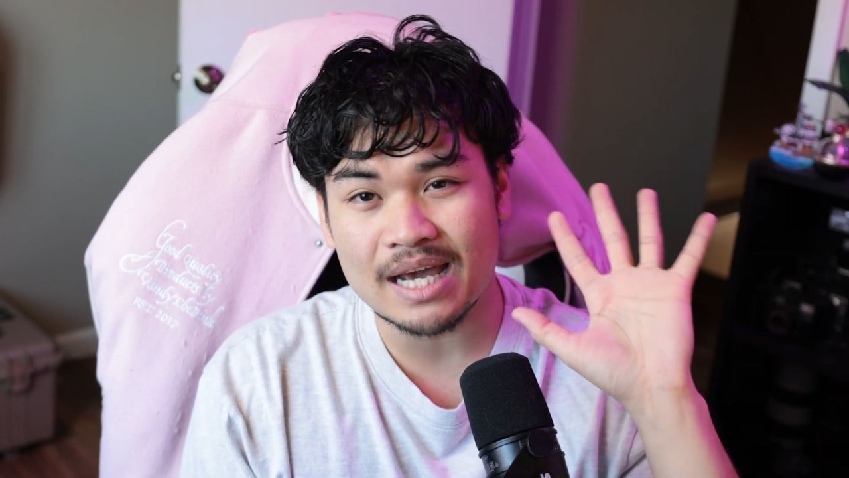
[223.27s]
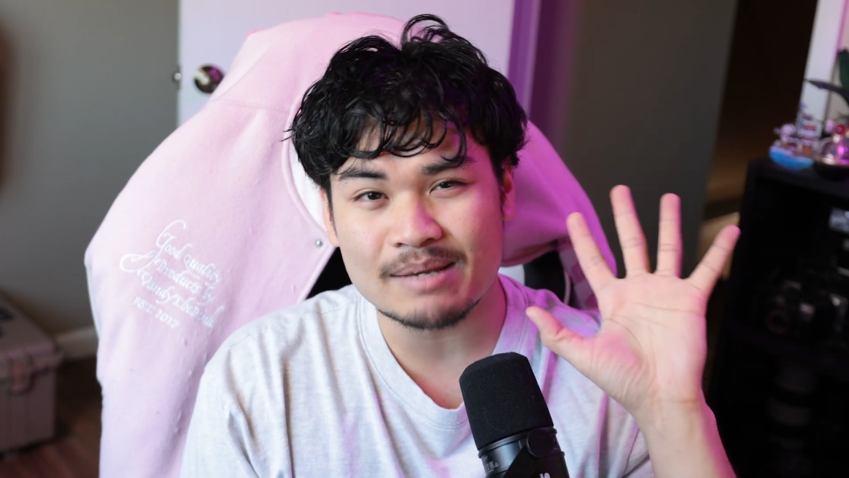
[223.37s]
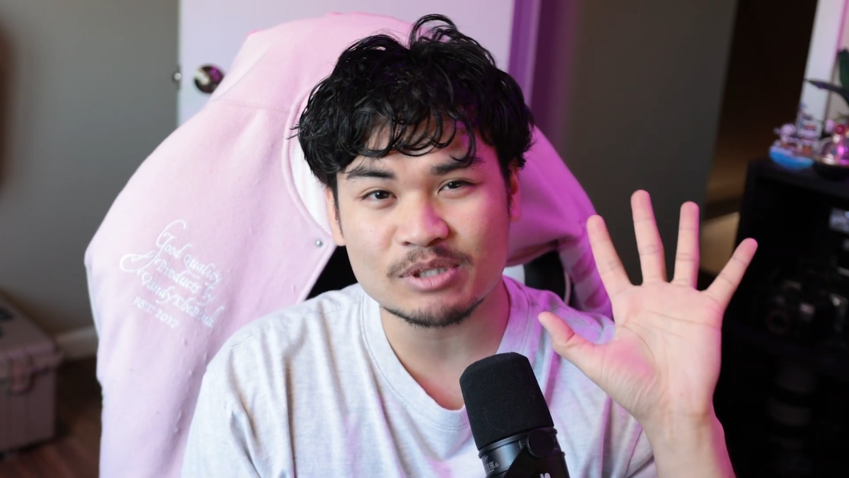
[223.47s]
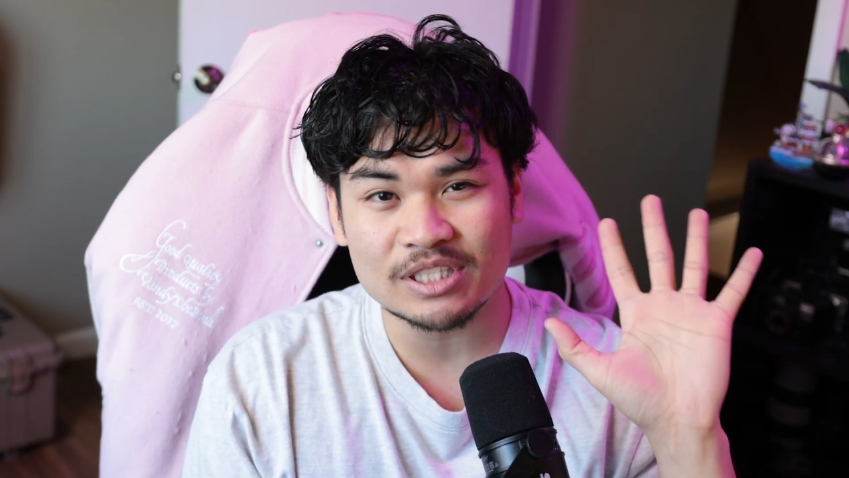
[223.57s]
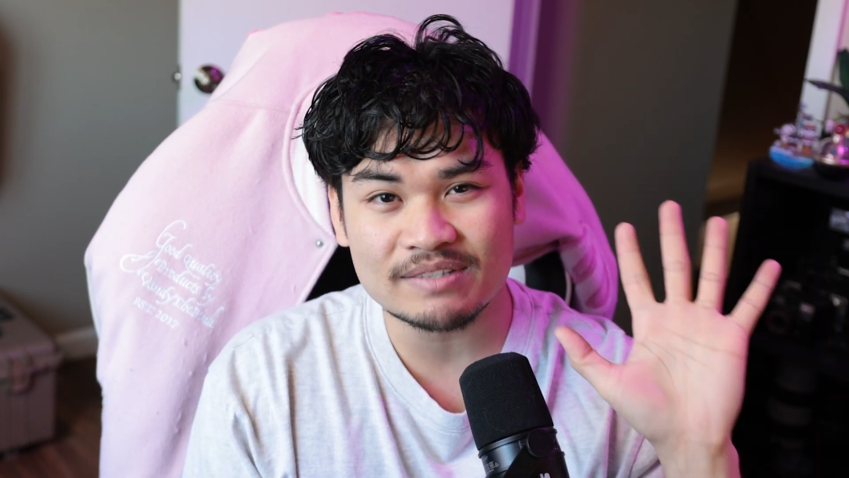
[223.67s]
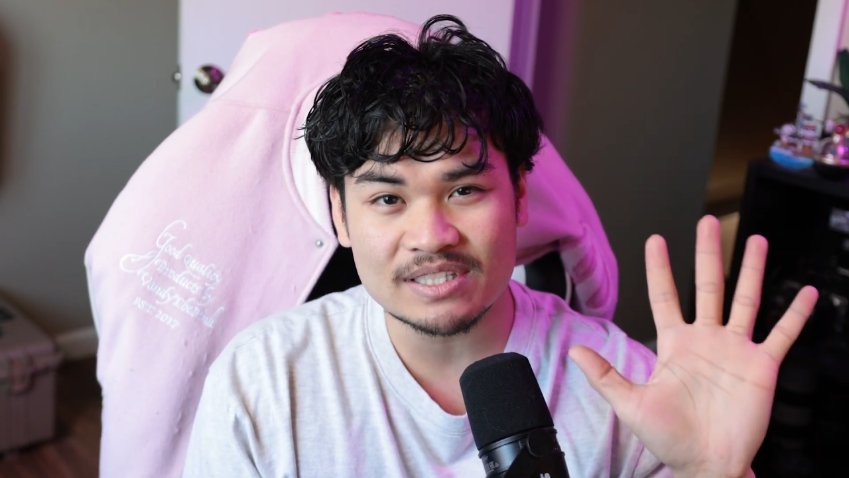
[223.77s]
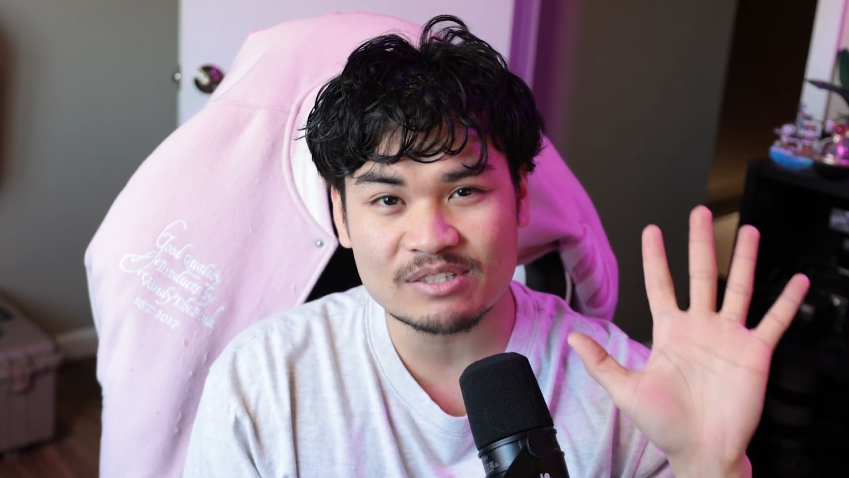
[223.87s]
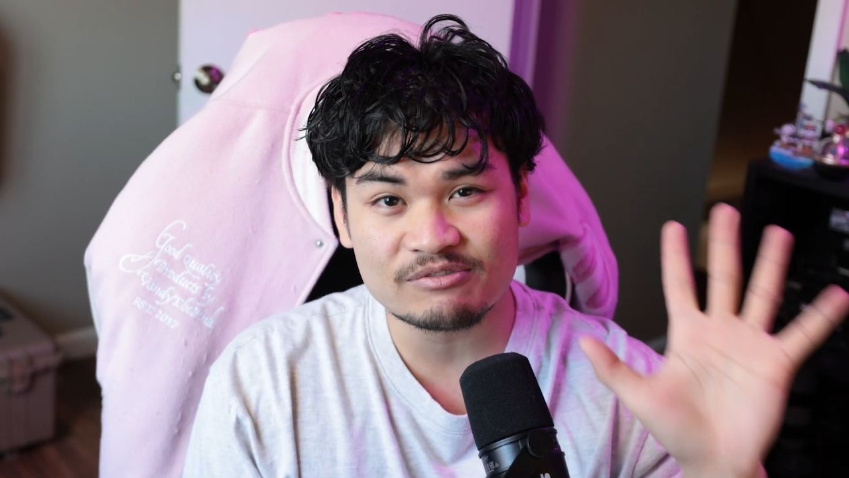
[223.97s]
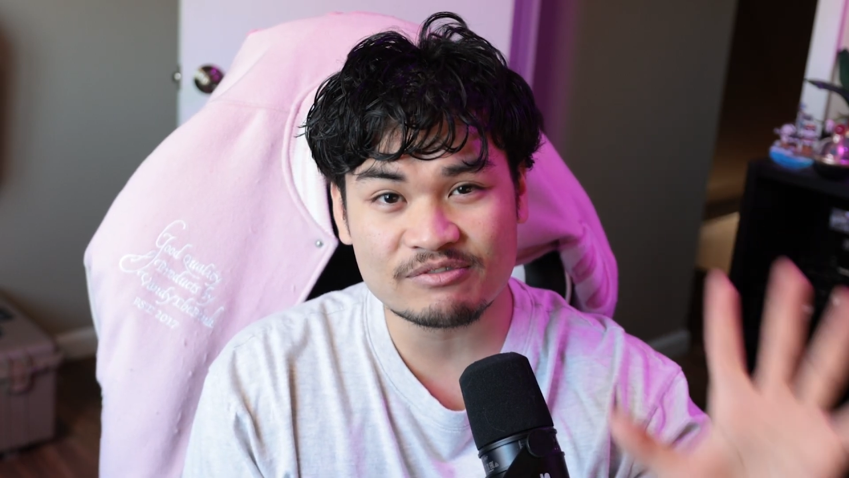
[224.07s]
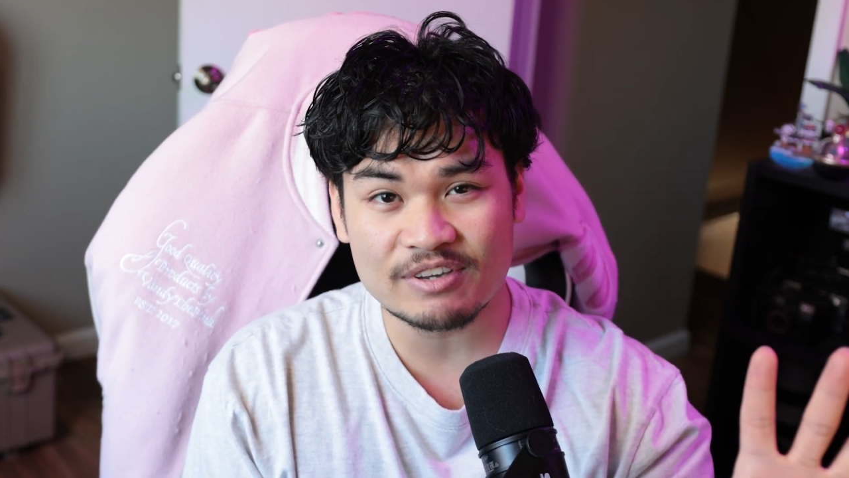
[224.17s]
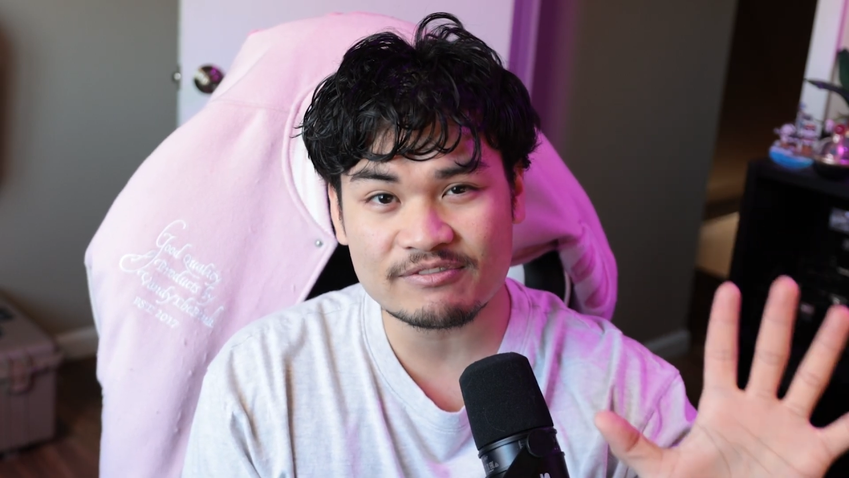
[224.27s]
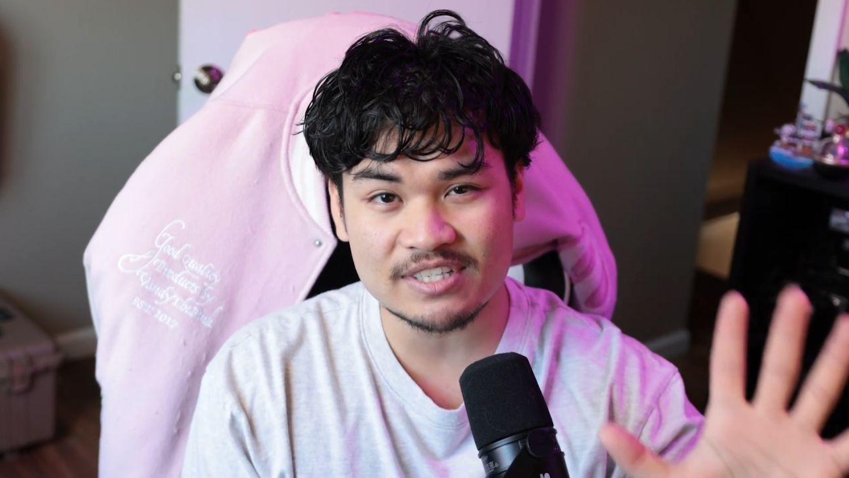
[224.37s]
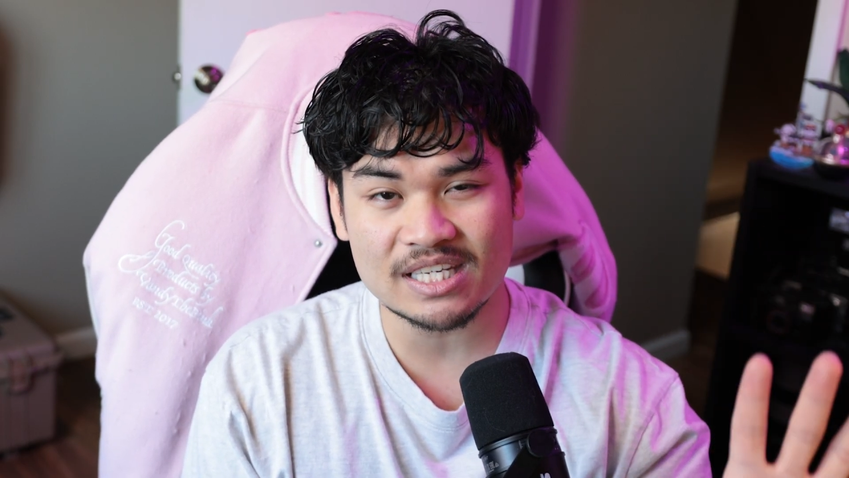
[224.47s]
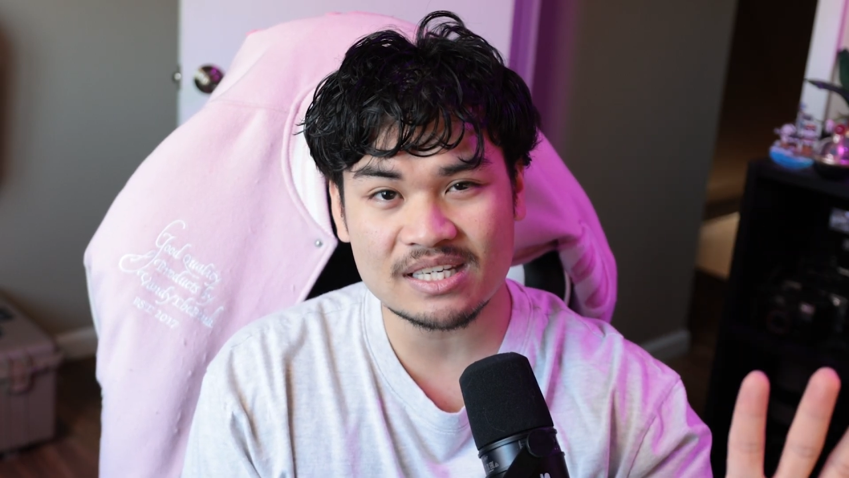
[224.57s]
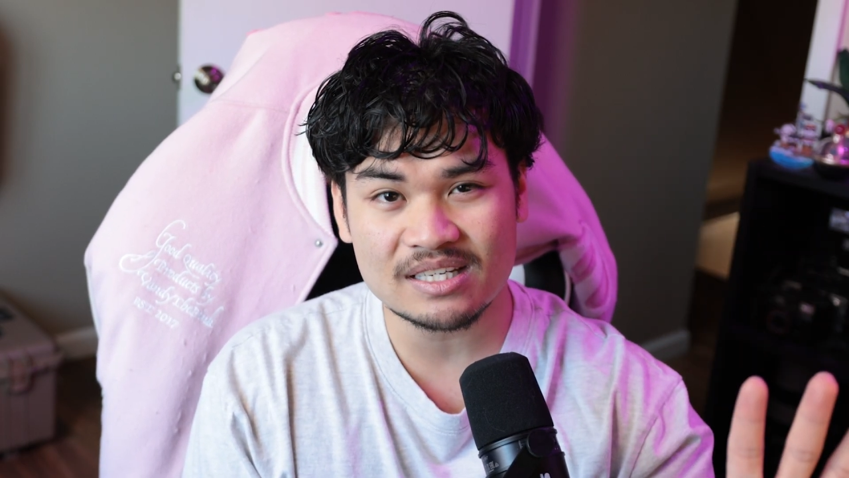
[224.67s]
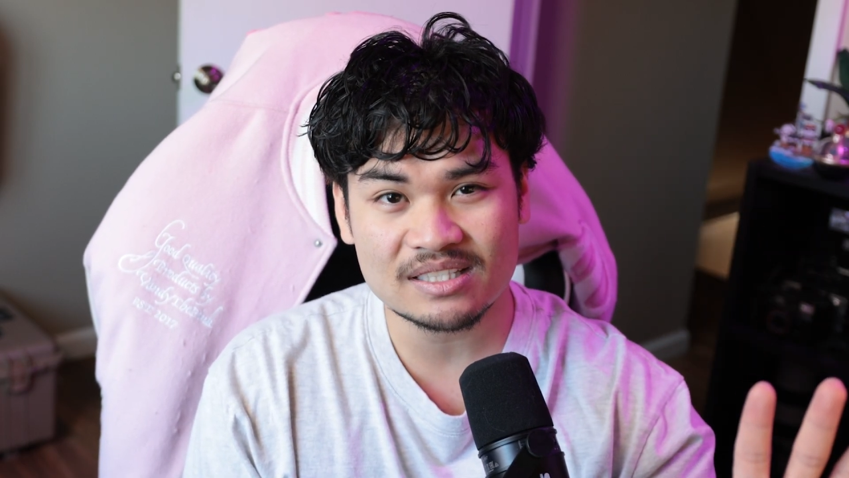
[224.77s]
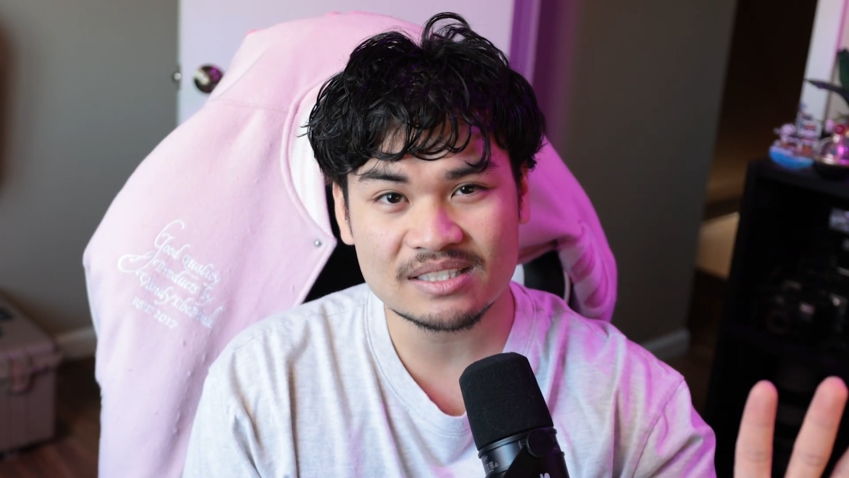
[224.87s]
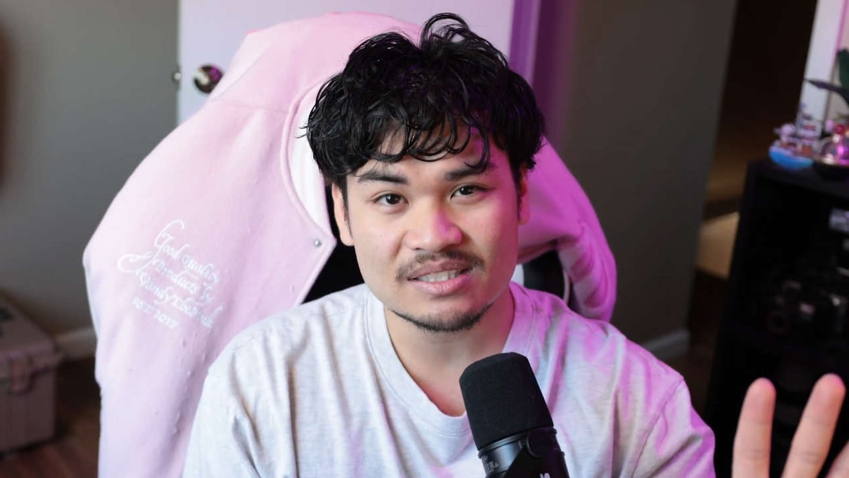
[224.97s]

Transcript: I believe it's 50